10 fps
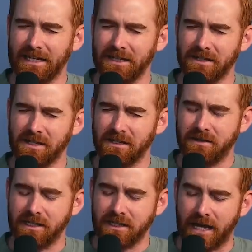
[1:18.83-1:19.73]
It is
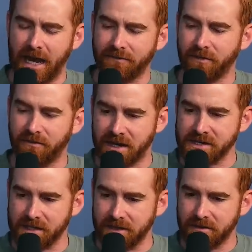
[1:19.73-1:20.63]
the
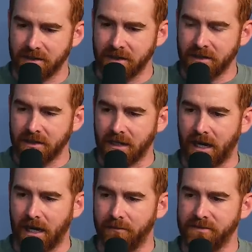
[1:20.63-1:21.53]
effervescent,
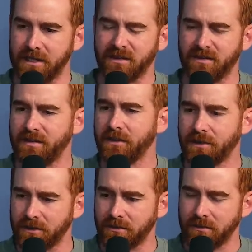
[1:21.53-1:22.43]
the
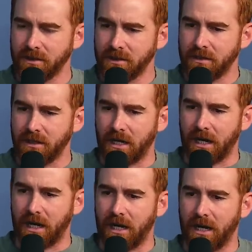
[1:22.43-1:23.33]
ethereal,
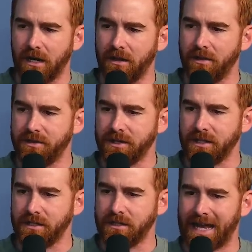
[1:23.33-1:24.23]

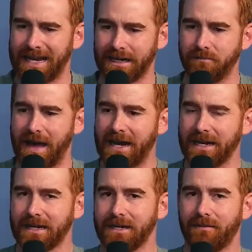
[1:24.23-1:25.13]
the
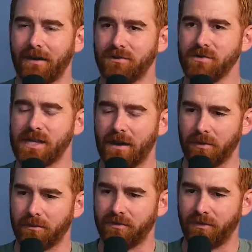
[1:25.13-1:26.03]
enigmatic. I've used that
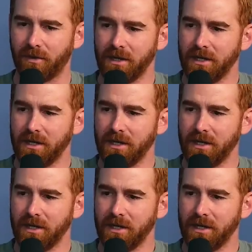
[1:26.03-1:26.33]
one before.